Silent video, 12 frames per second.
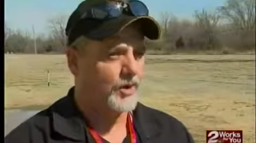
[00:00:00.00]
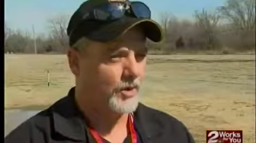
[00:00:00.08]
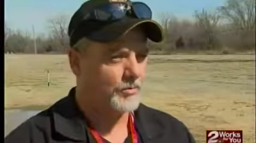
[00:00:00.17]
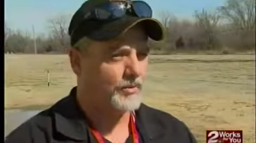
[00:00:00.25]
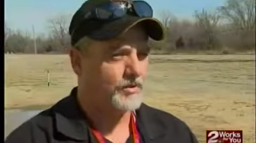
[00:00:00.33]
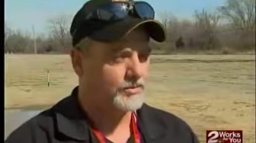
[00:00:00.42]

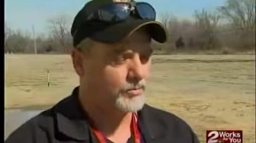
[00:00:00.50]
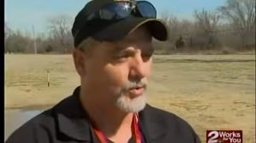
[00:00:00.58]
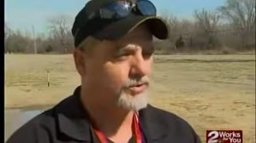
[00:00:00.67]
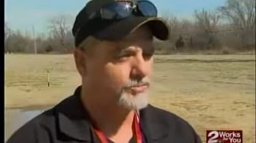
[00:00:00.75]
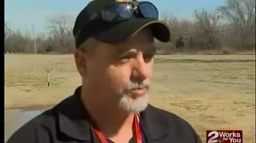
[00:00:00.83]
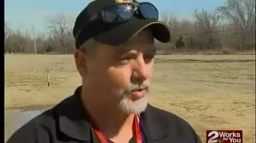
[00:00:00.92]
hoping that the more
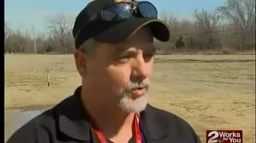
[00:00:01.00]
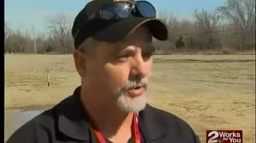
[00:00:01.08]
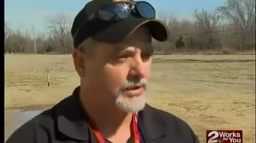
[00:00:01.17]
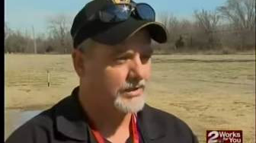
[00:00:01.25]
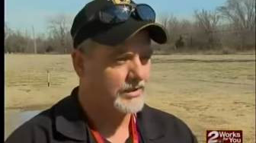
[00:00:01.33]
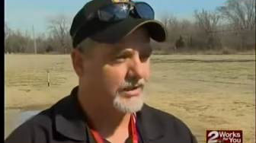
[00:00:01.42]
support we
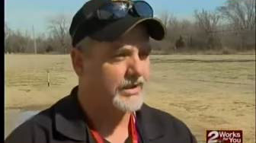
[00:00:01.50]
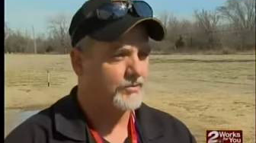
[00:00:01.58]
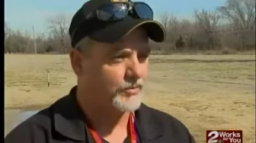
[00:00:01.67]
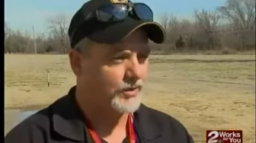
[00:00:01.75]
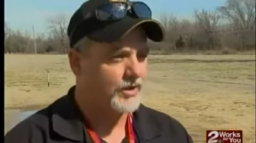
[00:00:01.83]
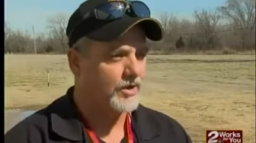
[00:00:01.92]
can get
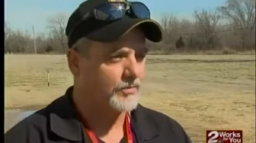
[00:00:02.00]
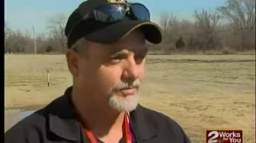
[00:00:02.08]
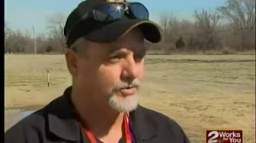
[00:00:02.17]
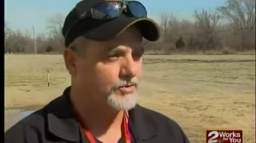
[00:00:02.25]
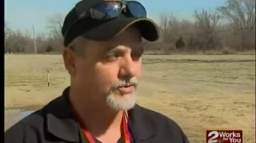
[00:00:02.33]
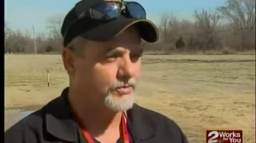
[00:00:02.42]
will help
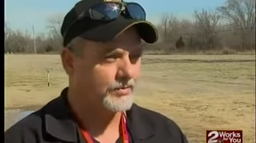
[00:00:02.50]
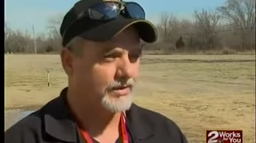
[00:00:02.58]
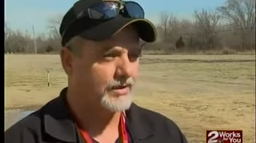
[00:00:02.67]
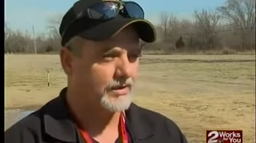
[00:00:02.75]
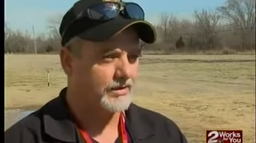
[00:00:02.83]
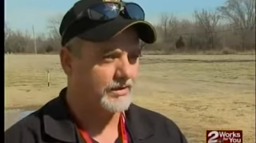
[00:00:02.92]
to
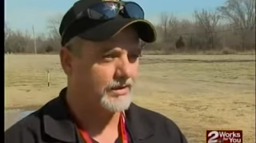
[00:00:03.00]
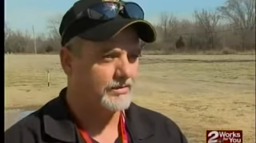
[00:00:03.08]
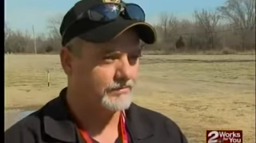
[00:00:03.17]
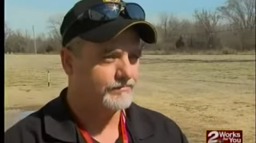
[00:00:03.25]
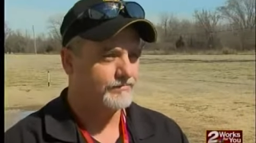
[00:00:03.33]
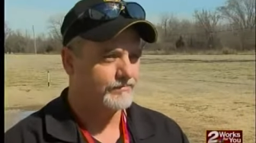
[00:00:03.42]
uh,
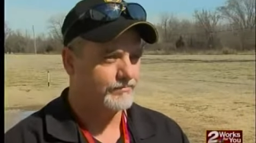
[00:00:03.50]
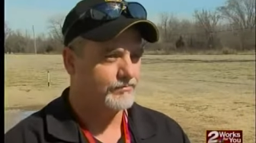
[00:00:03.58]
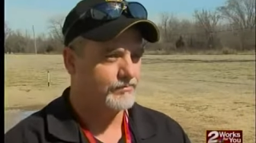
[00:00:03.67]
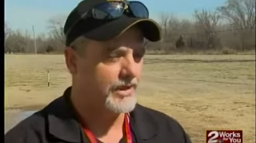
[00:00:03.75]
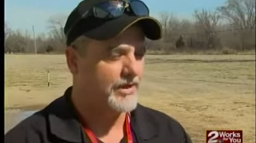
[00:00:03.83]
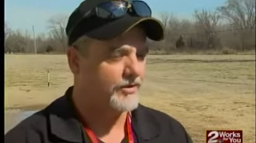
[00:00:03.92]

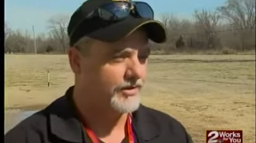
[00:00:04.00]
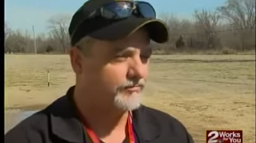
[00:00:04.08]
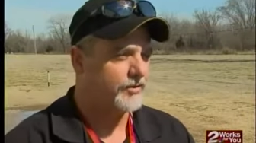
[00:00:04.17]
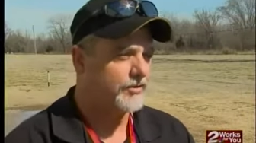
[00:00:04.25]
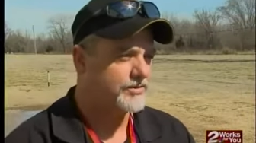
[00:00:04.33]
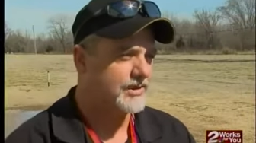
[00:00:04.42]
better
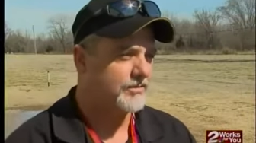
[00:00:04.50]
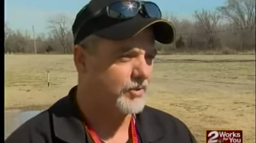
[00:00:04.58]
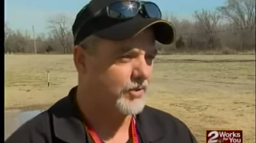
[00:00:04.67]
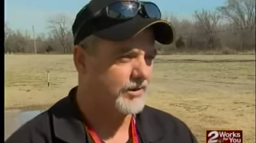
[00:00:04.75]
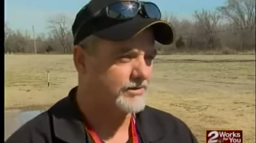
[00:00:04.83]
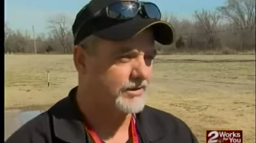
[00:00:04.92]
influence that
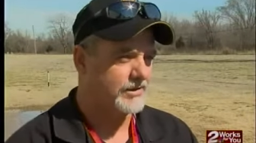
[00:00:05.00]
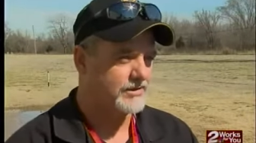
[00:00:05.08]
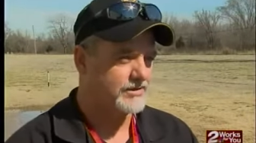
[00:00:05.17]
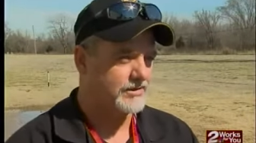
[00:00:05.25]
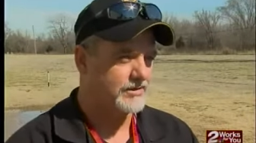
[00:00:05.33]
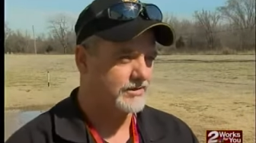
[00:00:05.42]
process
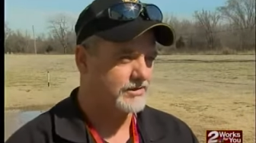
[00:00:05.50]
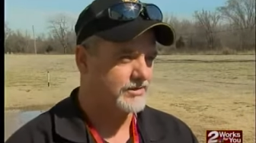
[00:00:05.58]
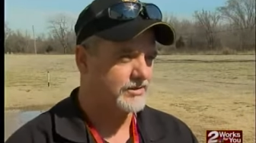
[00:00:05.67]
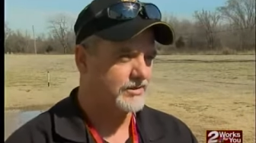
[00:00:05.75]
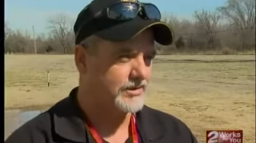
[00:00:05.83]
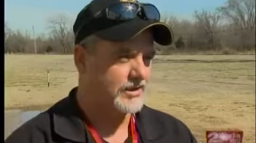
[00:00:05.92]
to,
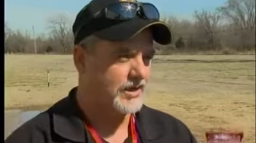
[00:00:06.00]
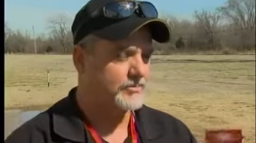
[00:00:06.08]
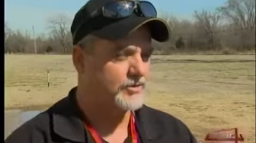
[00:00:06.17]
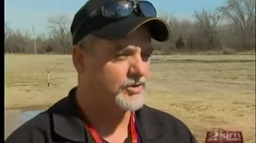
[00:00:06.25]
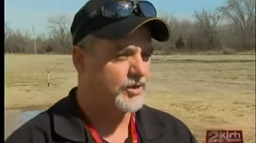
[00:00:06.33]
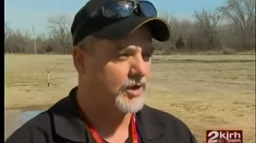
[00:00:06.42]
to come to
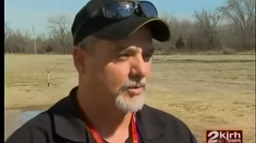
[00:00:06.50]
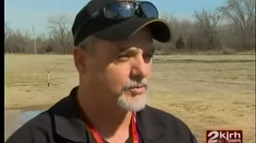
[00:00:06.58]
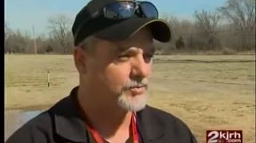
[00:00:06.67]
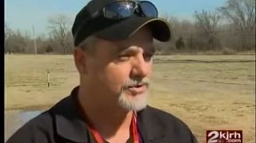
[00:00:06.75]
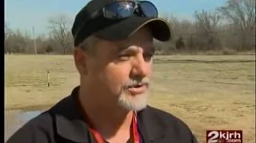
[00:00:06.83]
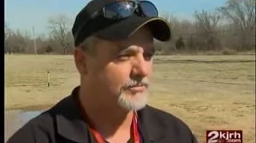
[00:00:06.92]
terms
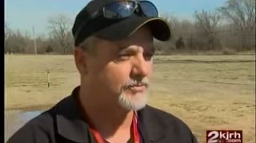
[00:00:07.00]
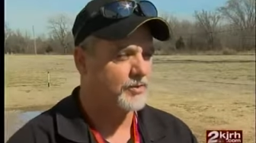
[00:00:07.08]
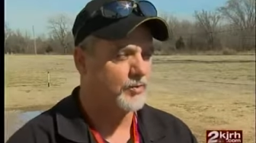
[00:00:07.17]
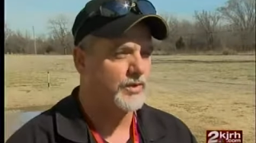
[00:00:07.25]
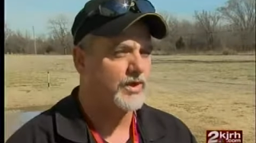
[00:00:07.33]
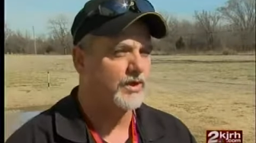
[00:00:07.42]
with something
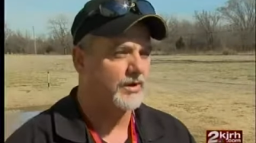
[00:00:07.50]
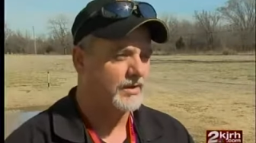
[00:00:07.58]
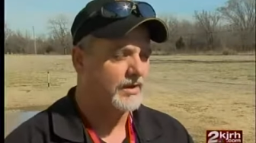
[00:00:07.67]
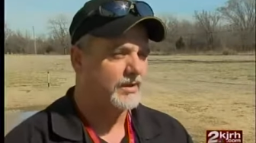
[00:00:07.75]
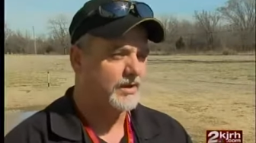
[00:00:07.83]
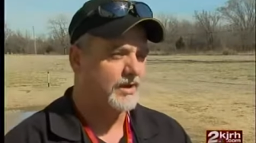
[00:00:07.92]
we call,
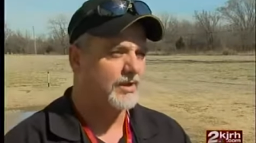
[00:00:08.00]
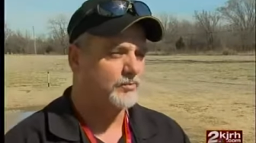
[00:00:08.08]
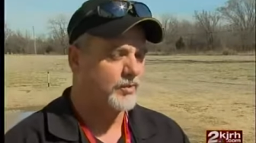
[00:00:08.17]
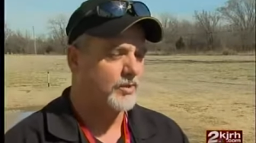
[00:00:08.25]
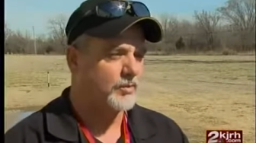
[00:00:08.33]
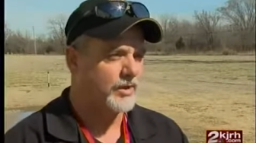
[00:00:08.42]
that,
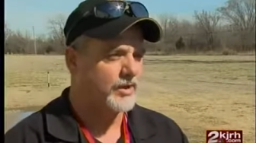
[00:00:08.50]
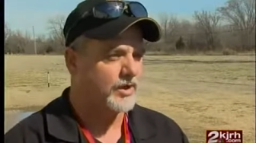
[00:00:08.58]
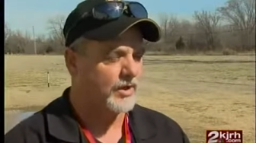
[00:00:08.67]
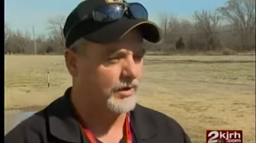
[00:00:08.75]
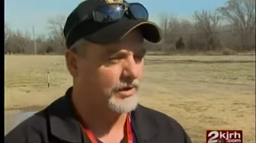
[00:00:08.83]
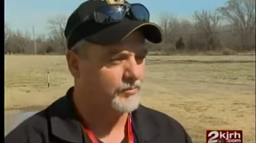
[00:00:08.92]
that we can
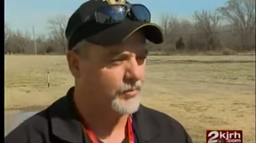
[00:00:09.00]
all live